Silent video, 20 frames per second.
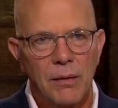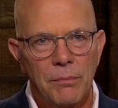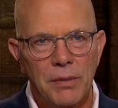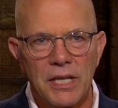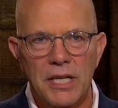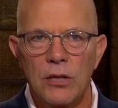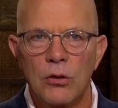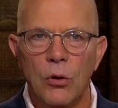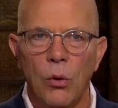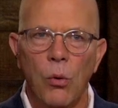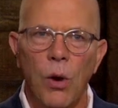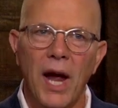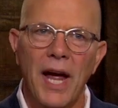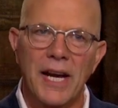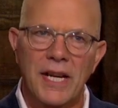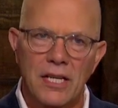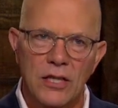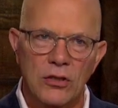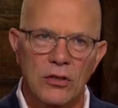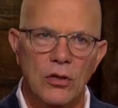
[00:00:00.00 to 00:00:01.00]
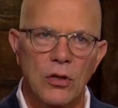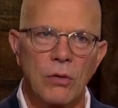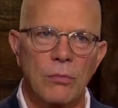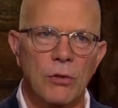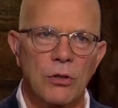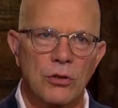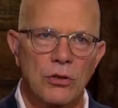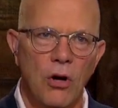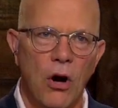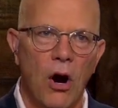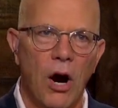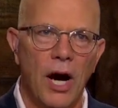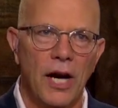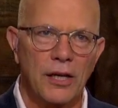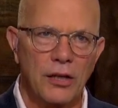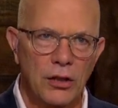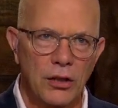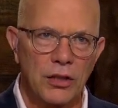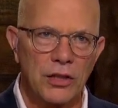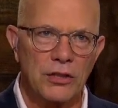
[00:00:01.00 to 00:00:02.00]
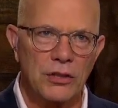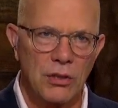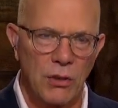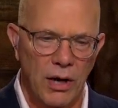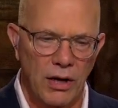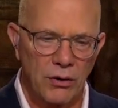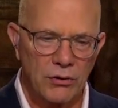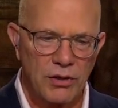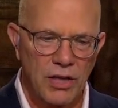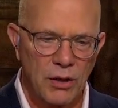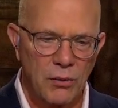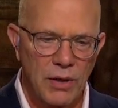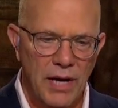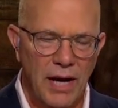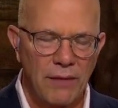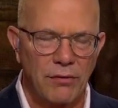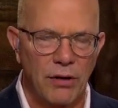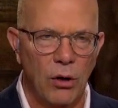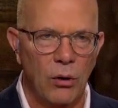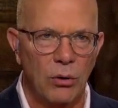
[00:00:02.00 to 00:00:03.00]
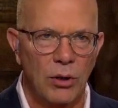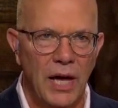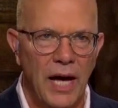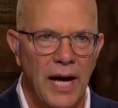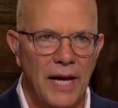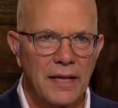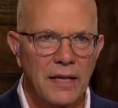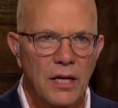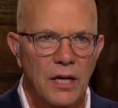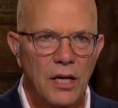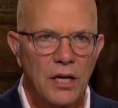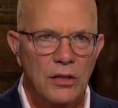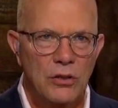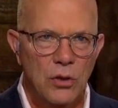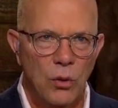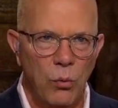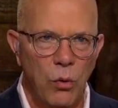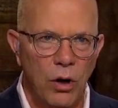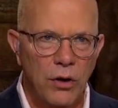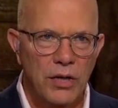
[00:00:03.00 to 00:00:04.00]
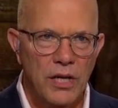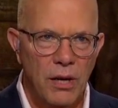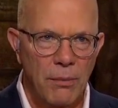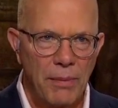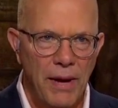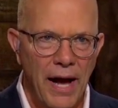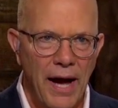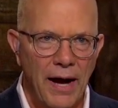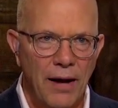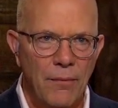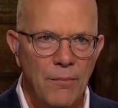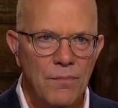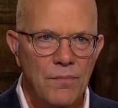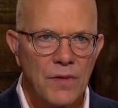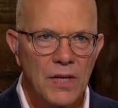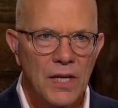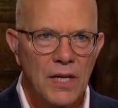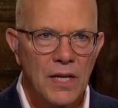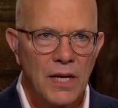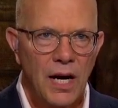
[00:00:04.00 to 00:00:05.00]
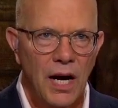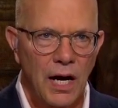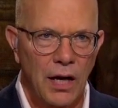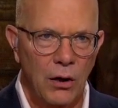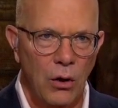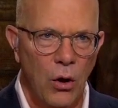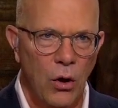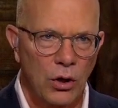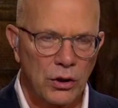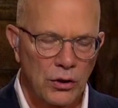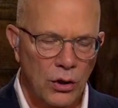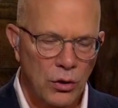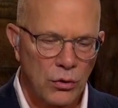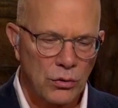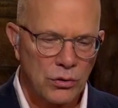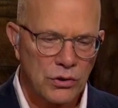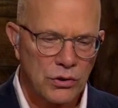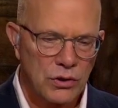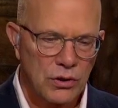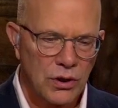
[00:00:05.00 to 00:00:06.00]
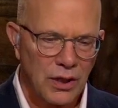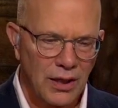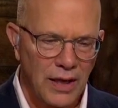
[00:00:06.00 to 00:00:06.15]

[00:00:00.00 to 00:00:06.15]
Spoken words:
But either way, consumers are good, so I don't think we have a whole lot to worry about along those